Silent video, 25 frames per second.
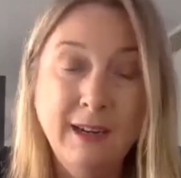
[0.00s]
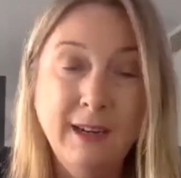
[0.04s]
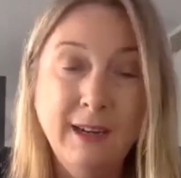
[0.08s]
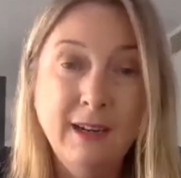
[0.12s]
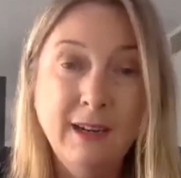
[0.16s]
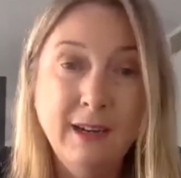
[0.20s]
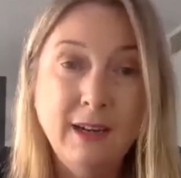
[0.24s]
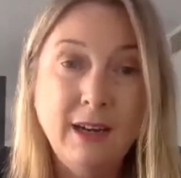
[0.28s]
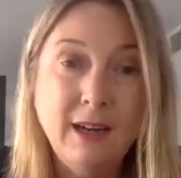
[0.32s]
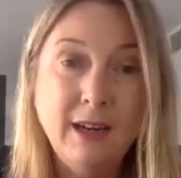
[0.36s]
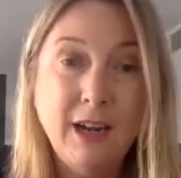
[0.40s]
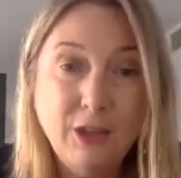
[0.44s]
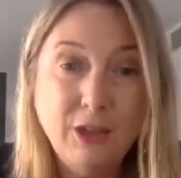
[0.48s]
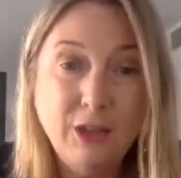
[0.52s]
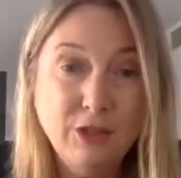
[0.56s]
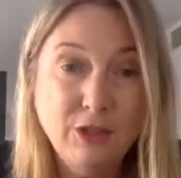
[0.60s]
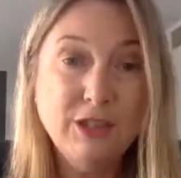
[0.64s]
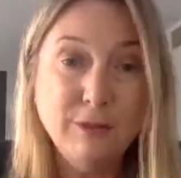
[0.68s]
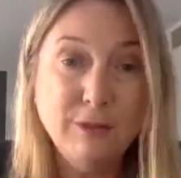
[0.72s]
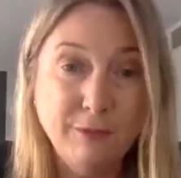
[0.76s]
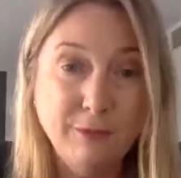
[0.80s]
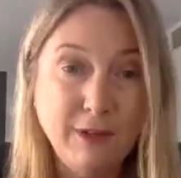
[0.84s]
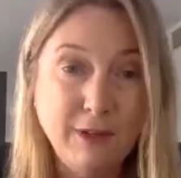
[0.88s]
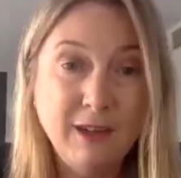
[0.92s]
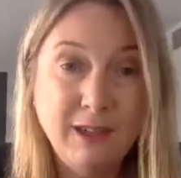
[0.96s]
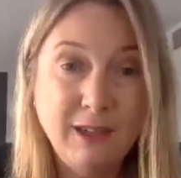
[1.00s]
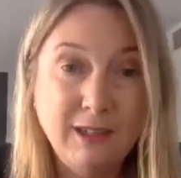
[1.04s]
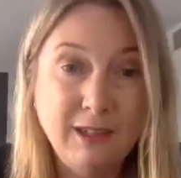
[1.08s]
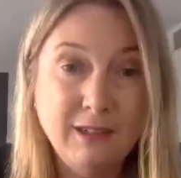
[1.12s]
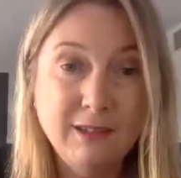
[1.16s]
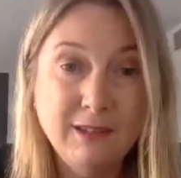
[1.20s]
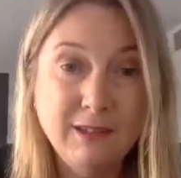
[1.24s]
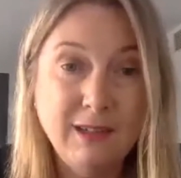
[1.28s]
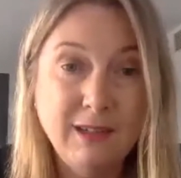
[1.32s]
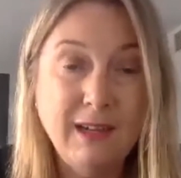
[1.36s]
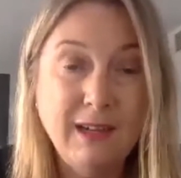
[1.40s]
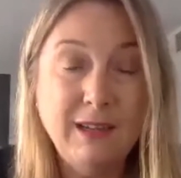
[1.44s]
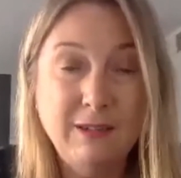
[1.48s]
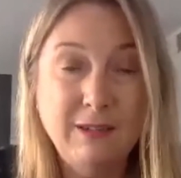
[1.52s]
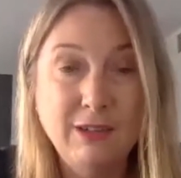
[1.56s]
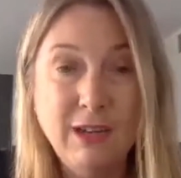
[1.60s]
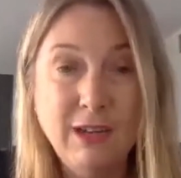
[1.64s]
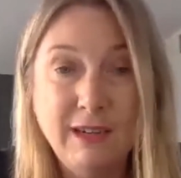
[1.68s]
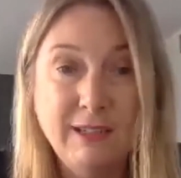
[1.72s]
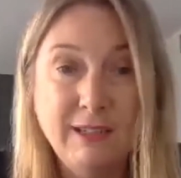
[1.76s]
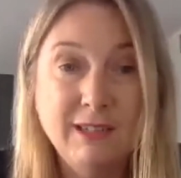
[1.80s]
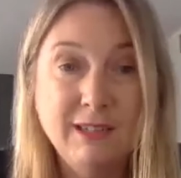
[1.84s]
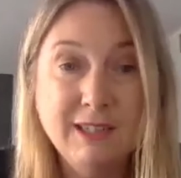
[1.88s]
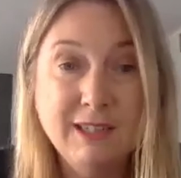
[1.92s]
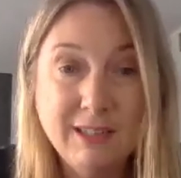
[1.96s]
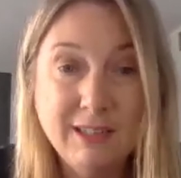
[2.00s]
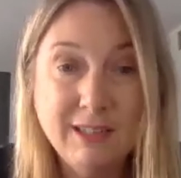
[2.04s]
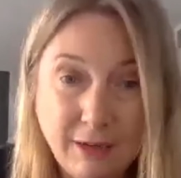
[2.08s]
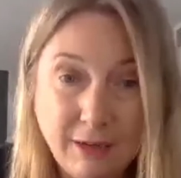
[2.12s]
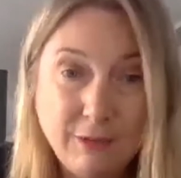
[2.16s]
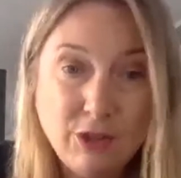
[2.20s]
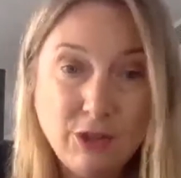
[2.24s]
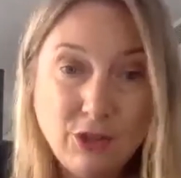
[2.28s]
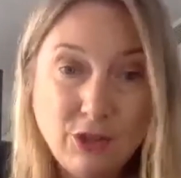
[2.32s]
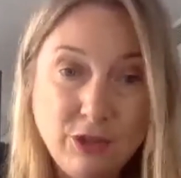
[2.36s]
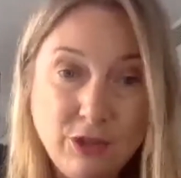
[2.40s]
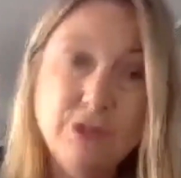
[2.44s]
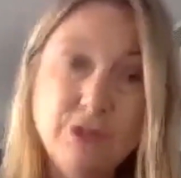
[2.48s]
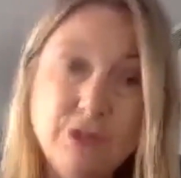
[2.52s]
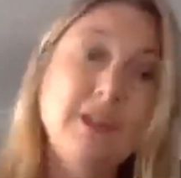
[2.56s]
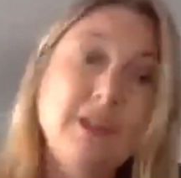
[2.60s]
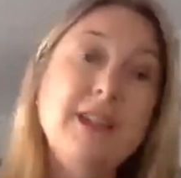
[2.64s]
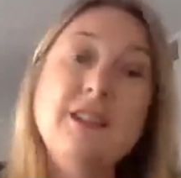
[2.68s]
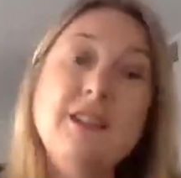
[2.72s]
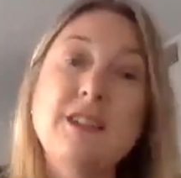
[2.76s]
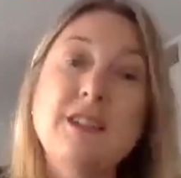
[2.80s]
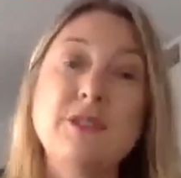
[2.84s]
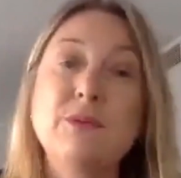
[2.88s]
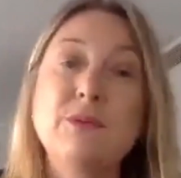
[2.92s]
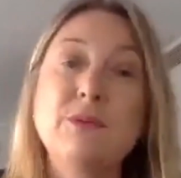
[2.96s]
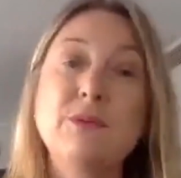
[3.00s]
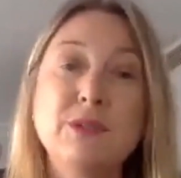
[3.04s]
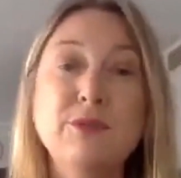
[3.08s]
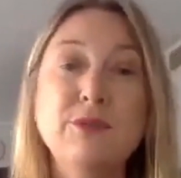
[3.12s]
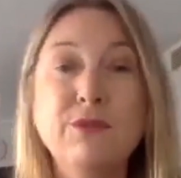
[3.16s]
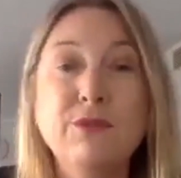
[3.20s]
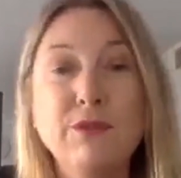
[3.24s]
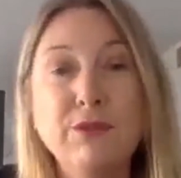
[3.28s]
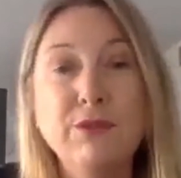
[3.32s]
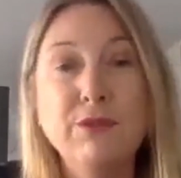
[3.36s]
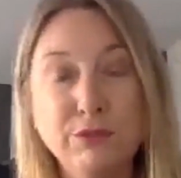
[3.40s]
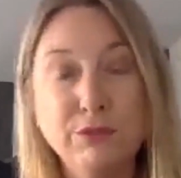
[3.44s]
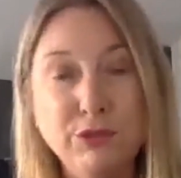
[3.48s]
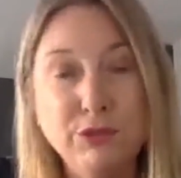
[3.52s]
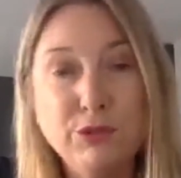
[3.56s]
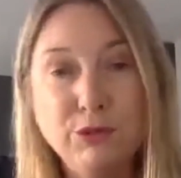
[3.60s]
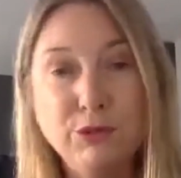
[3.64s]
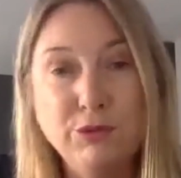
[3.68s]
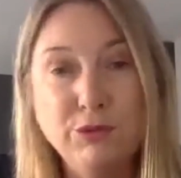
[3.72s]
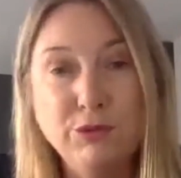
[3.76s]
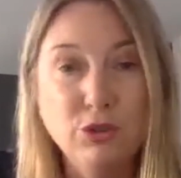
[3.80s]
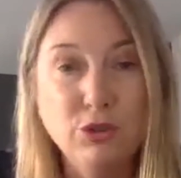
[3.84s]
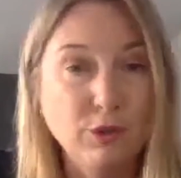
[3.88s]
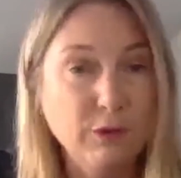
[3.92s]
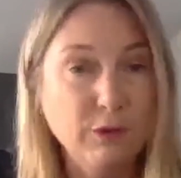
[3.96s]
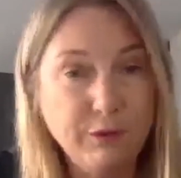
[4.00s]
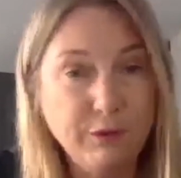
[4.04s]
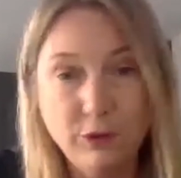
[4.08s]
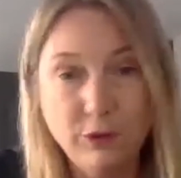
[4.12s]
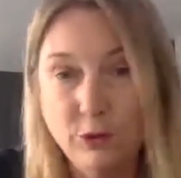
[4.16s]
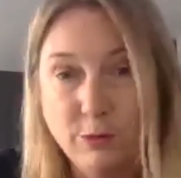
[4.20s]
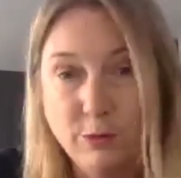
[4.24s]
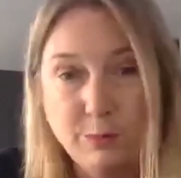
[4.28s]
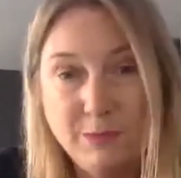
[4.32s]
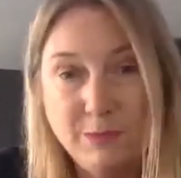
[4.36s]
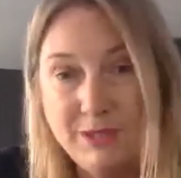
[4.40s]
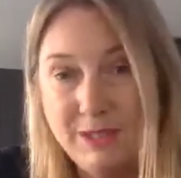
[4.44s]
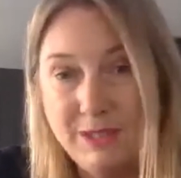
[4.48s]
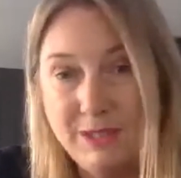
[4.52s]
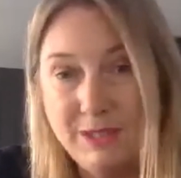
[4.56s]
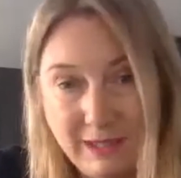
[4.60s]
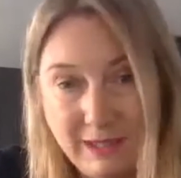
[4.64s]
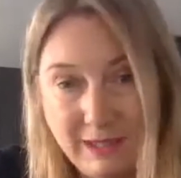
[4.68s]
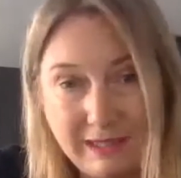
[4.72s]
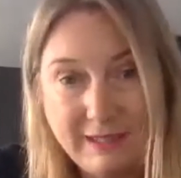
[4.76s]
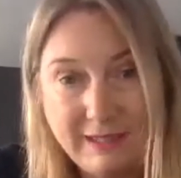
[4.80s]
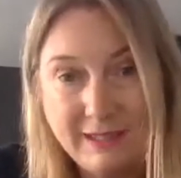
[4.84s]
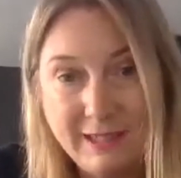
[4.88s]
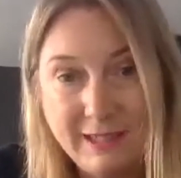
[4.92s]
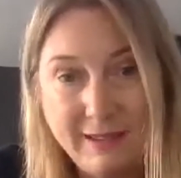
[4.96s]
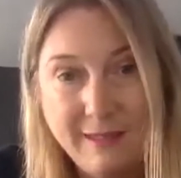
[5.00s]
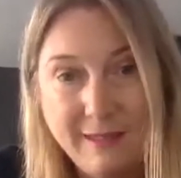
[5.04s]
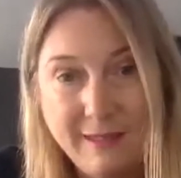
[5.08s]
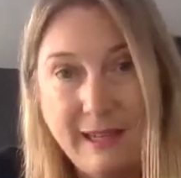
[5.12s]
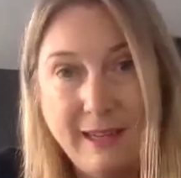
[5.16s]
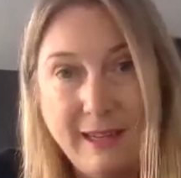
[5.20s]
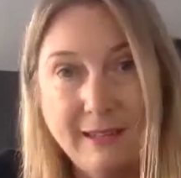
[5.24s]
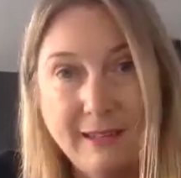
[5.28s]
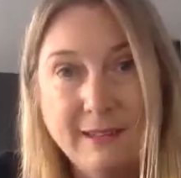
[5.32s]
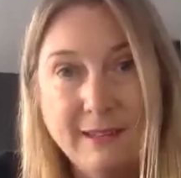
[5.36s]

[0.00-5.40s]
I used to find and discover new directors, was through short films and things like that.